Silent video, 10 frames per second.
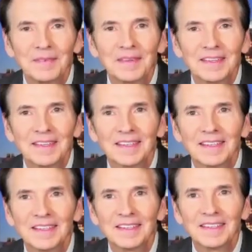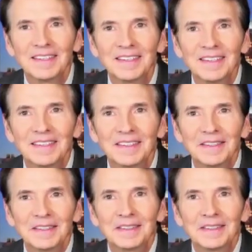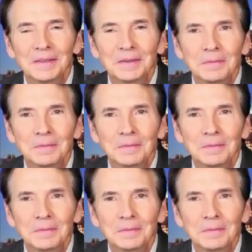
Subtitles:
[no speech]